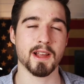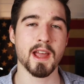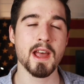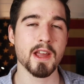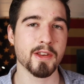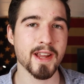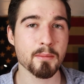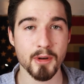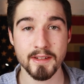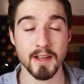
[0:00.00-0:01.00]
like, you can
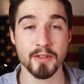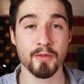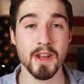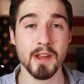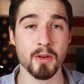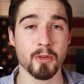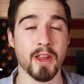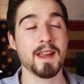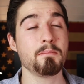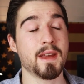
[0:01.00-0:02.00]
monetize your videos
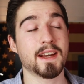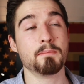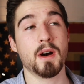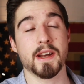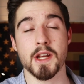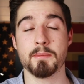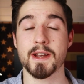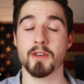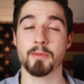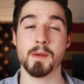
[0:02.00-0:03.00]
and make money
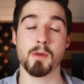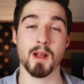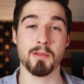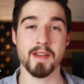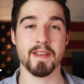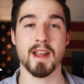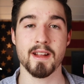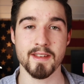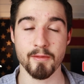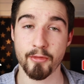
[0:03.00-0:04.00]
because people are placing
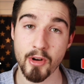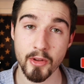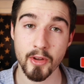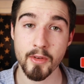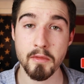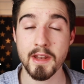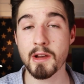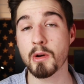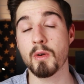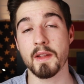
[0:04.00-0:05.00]
ads in front of your
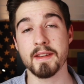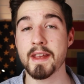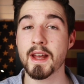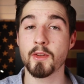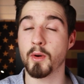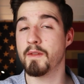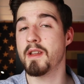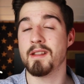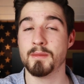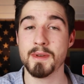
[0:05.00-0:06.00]
video, at the end, or even
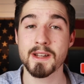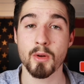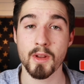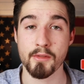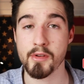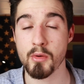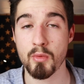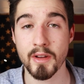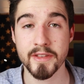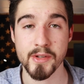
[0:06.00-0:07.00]
in the middle if you
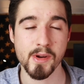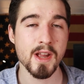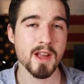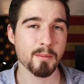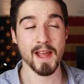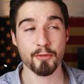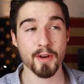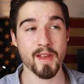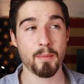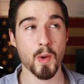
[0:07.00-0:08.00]
want to. And for
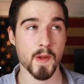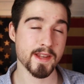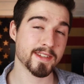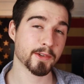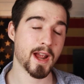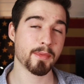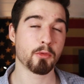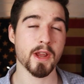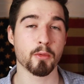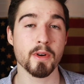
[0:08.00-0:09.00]
example, on Instagram, the
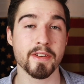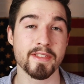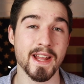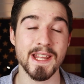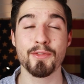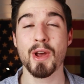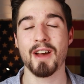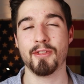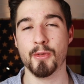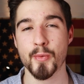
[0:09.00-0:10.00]
way it works is that if you
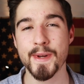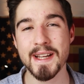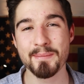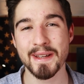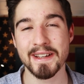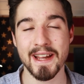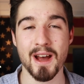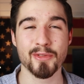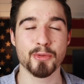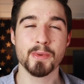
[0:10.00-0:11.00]
have a really big
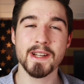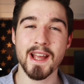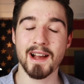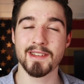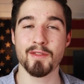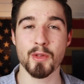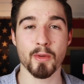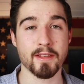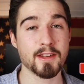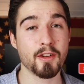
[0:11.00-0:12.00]
account, really active and
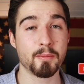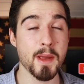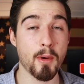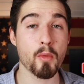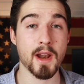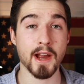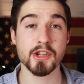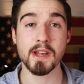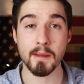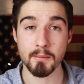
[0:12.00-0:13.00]
all that stuff, people will
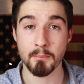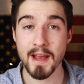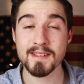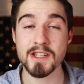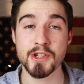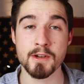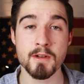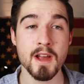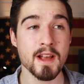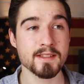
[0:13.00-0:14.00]
actually message
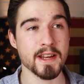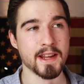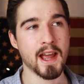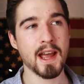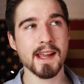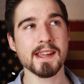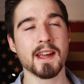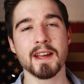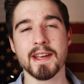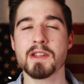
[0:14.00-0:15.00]
you saying,
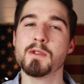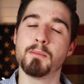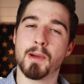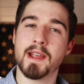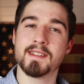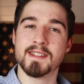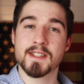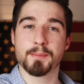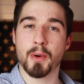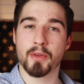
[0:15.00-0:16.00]
hey, can you place
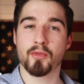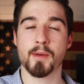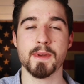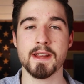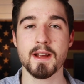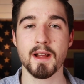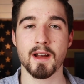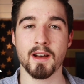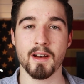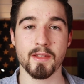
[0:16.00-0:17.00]
this post from me
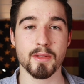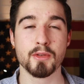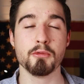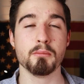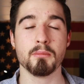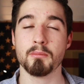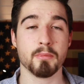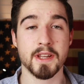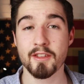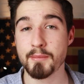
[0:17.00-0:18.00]
to
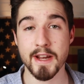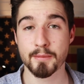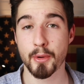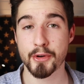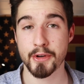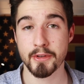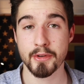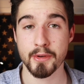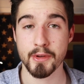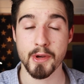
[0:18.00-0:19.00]
give me exposure
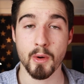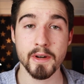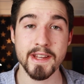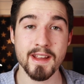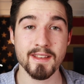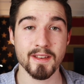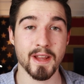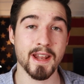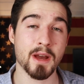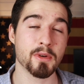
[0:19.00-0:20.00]
to your audience,
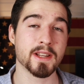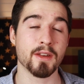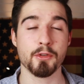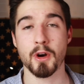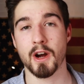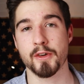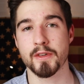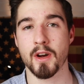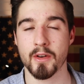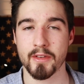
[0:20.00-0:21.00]
and I will give you
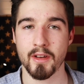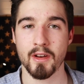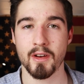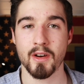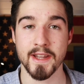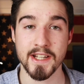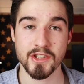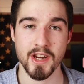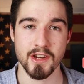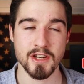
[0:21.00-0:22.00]
$100 on
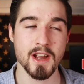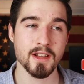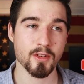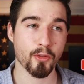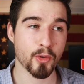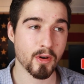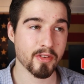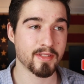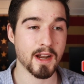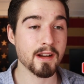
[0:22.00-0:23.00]
exchange. So of
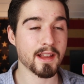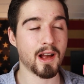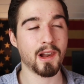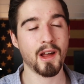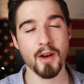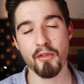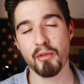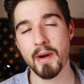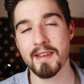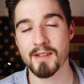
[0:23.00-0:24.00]
course, there's a lot
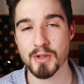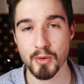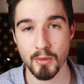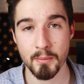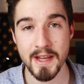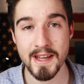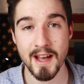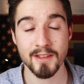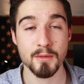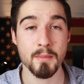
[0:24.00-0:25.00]
of ways on social media to